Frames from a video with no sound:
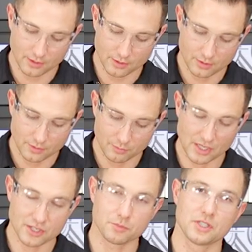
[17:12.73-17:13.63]
Take
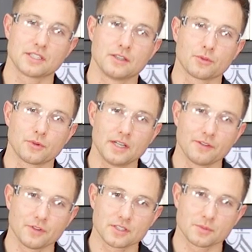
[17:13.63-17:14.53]
measurements in three
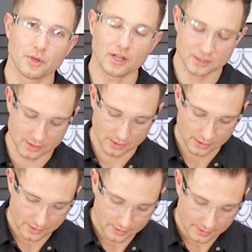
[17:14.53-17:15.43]
different spots,
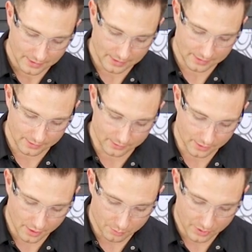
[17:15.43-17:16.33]
at the
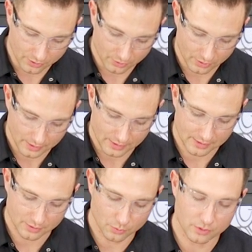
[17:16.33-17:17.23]
top, middle,
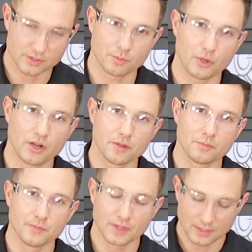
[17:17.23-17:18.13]
and towards the
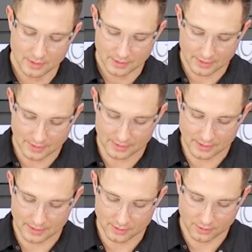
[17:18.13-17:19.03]
bottom. And
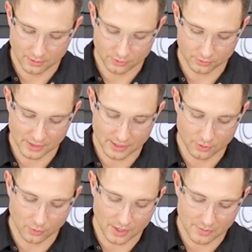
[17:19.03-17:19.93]
then you'll take
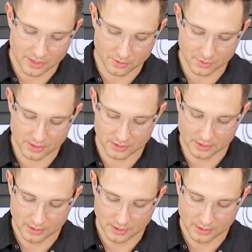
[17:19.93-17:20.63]
your Y measurements,